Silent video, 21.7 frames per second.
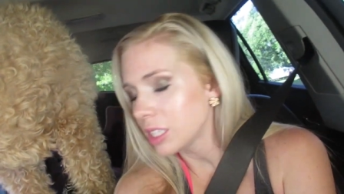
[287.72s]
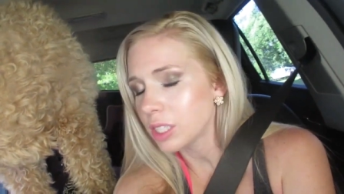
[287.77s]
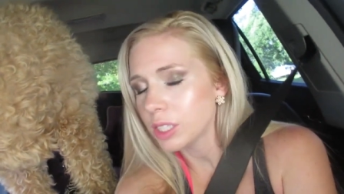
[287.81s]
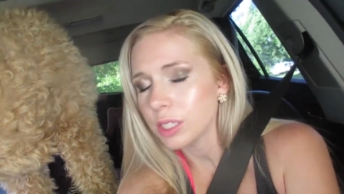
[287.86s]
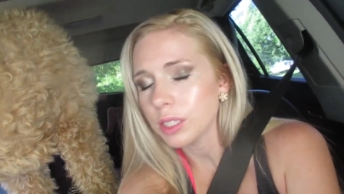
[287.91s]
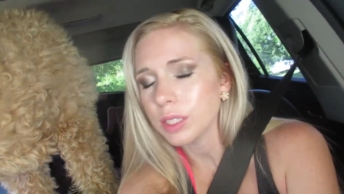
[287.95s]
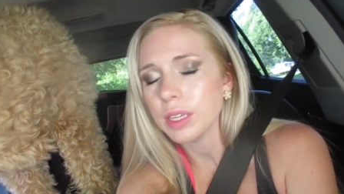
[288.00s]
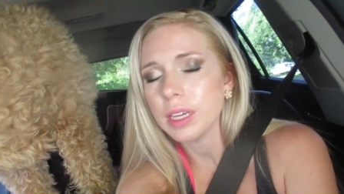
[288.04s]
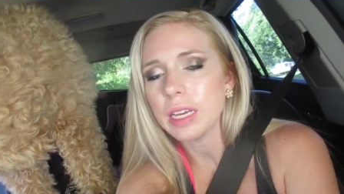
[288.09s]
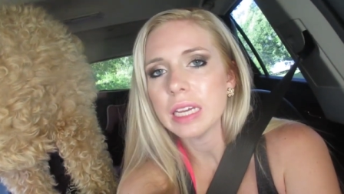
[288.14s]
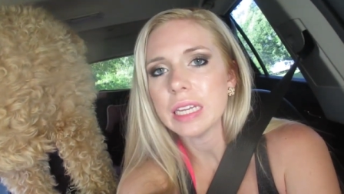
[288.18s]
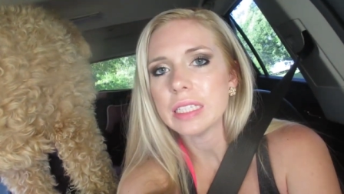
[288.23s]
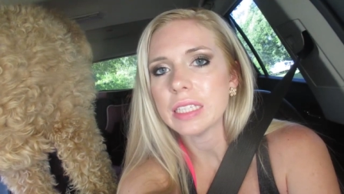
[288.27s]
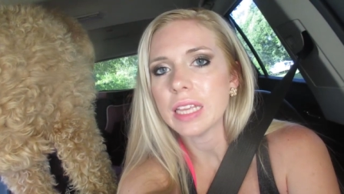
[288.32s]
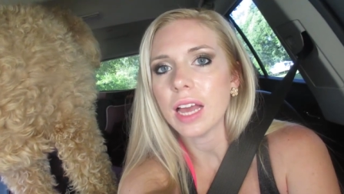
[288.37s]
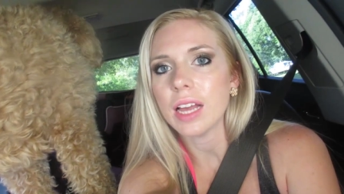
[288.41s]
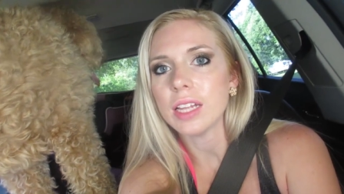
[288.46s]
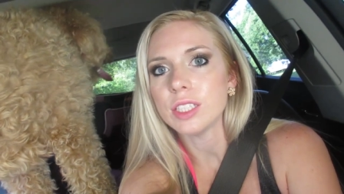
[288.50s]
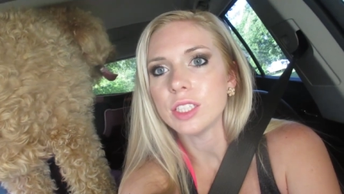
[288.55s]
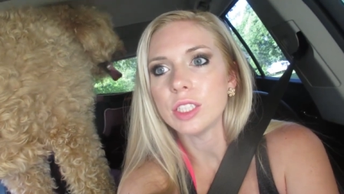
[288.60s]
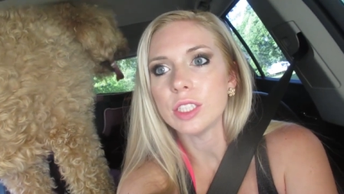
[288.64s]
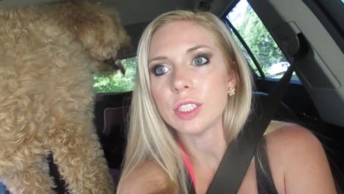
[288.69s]
it's it's
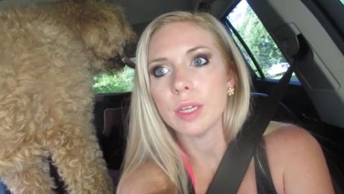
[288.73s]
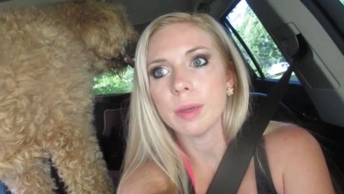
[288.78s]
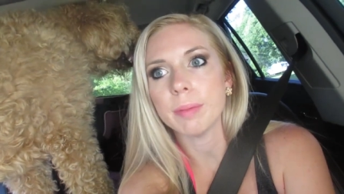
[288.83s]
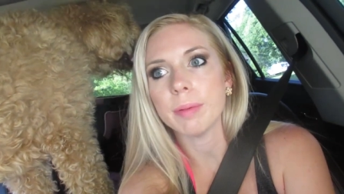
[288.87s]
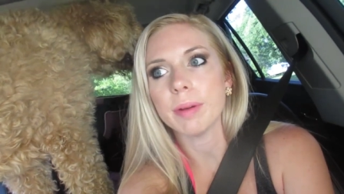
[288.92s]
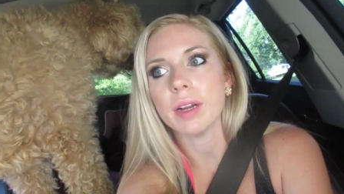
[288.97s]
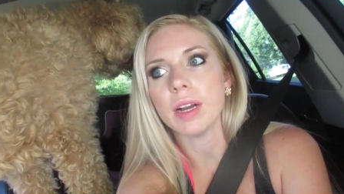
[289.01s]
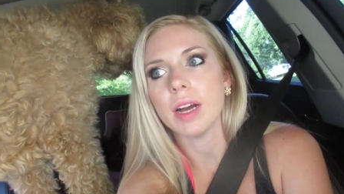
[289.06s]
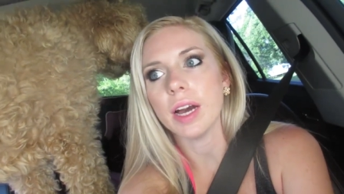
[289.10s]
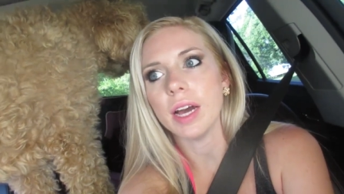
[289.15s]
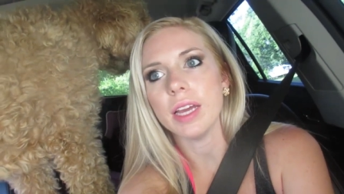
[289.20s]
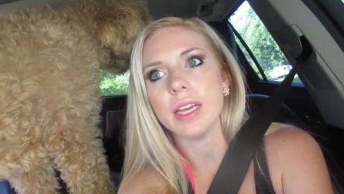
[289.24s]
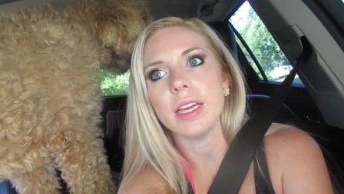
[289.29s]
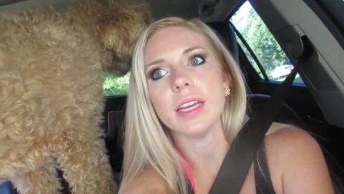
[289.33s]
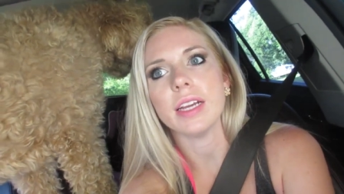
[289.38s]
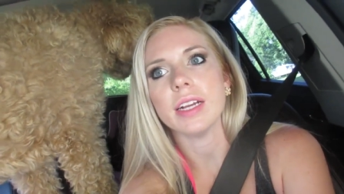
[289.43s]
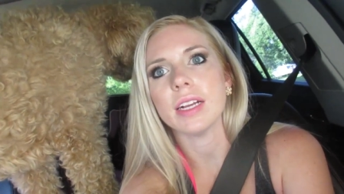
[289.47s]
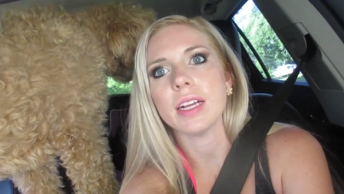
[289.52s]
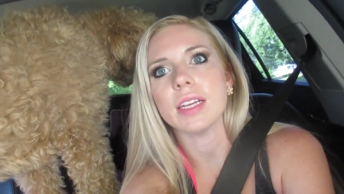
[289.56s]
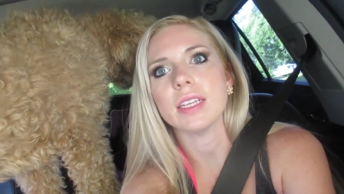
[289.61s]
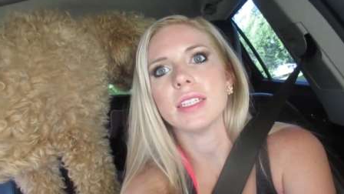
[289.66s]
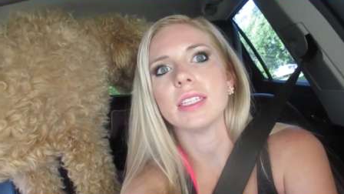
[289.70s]
gotten super hot
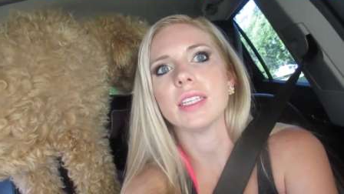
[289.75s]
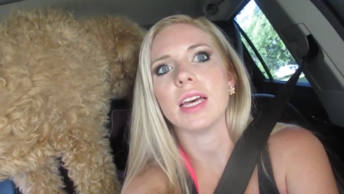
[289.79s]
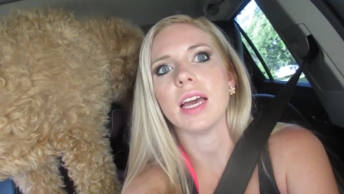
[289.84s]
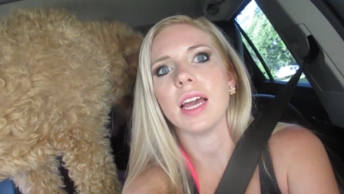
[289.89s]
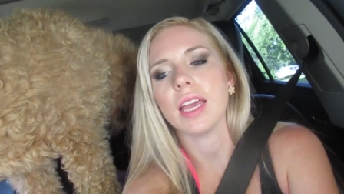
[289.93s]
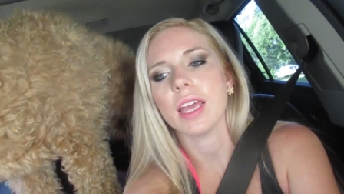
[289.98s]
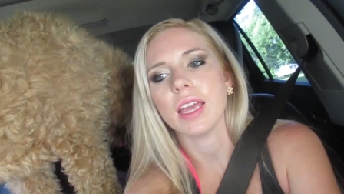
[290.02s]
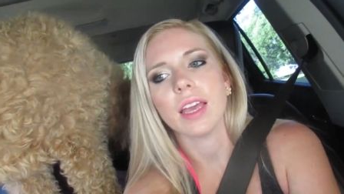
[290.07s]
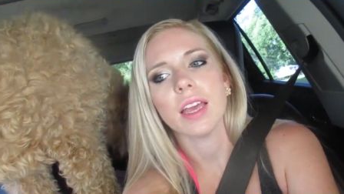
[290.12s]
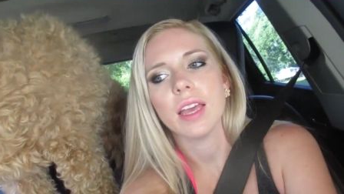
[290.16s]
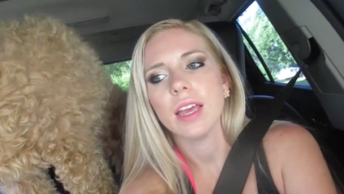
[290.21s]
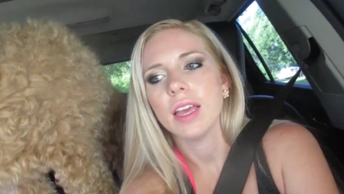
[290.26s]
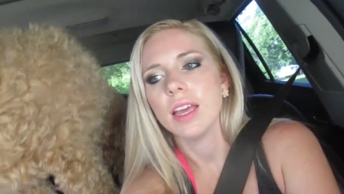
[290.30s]
here. It's like